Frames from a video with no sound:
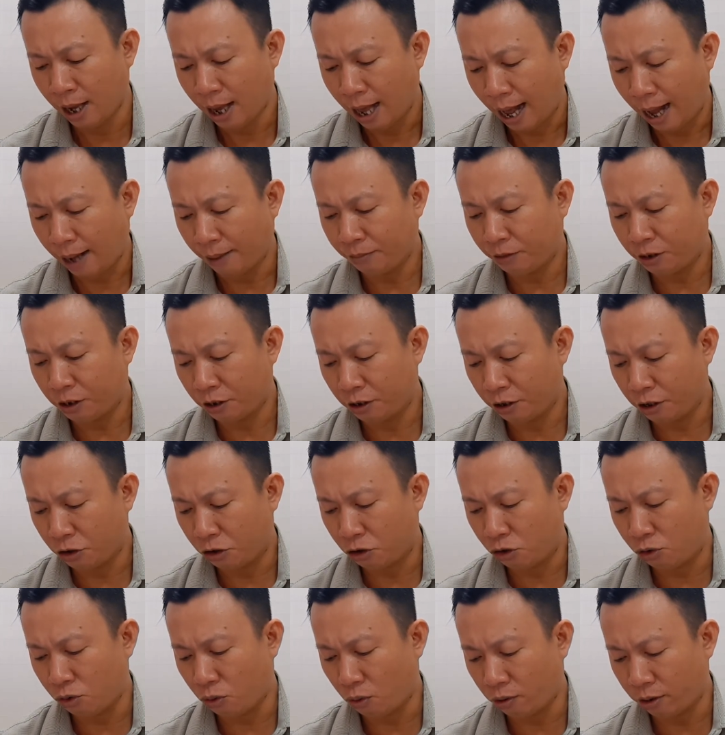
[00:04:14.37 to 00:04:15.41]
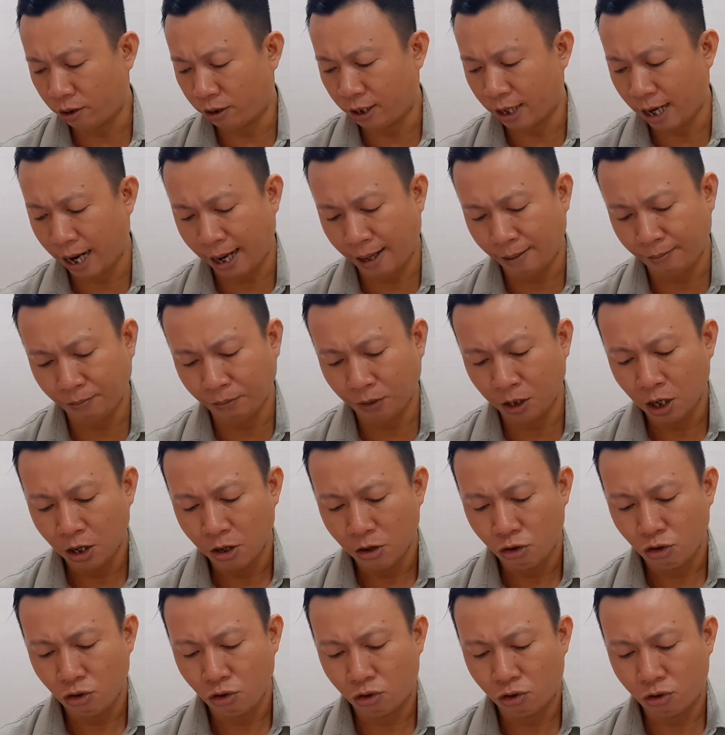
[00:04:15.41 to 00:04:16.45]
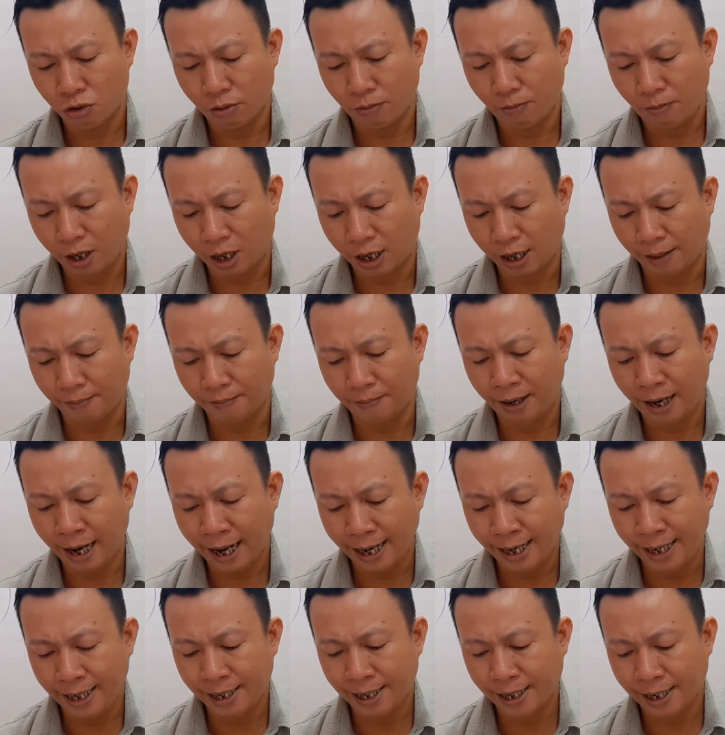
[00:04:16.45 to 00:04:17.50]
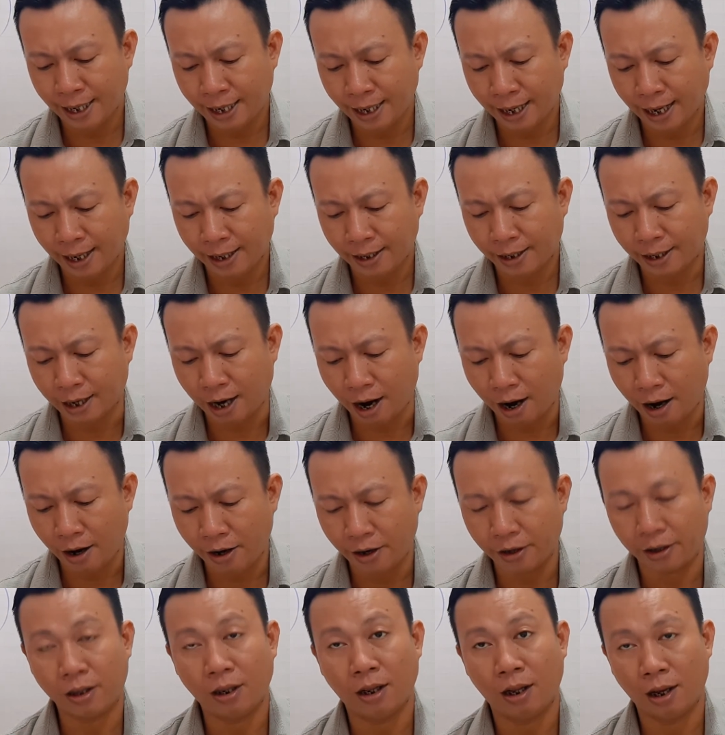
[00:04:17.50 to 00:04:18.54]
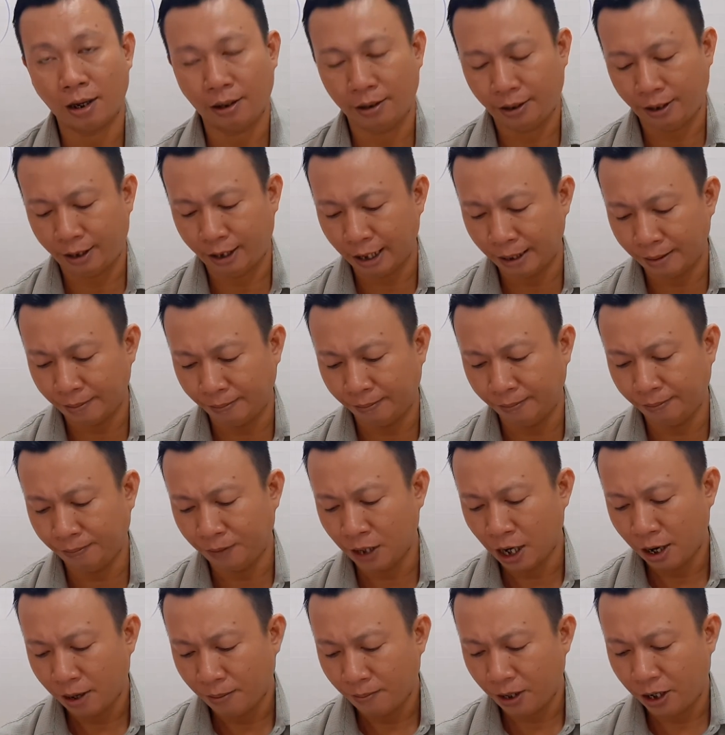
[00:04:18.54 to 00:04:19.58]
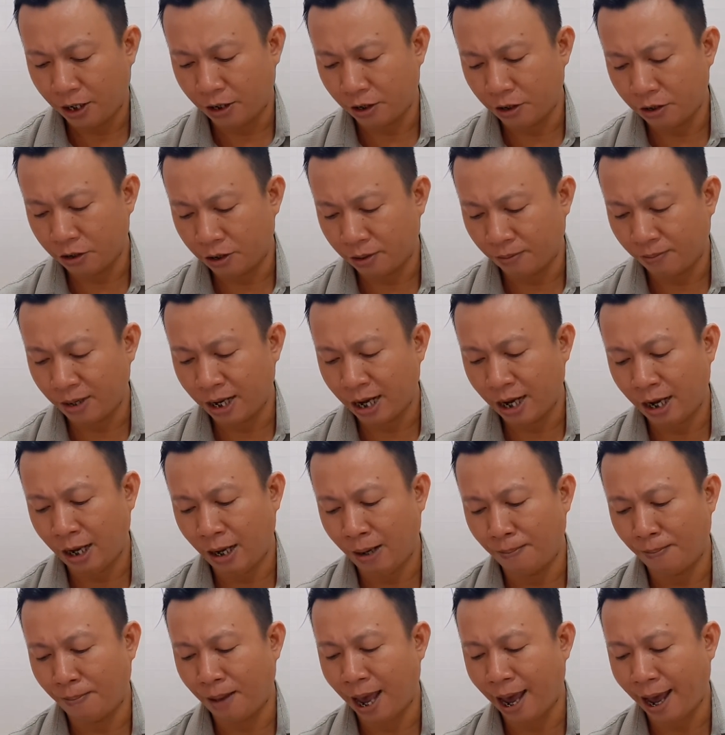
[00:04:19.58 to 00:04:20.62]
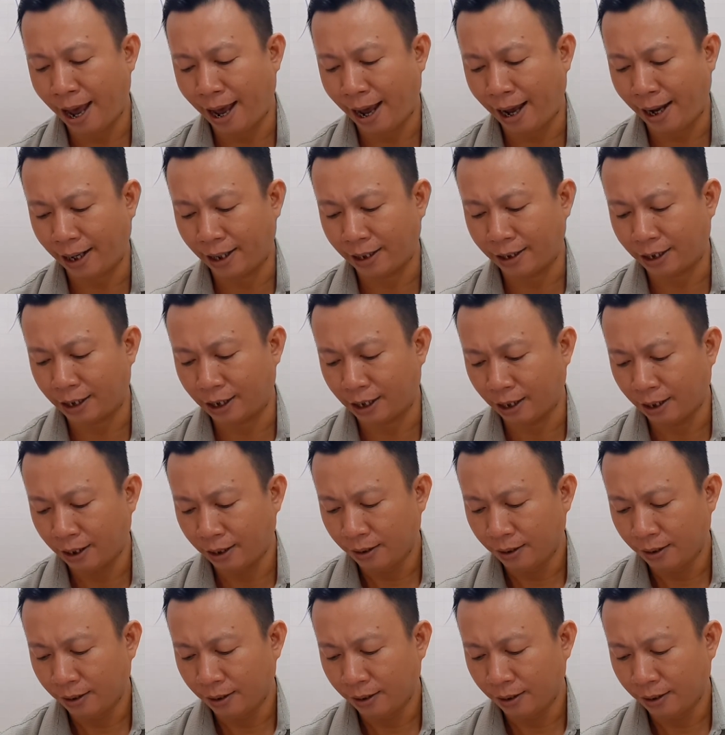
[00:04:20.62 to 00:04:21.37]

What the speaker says: After a short time, you soon become lazy and tired like them because of their impact.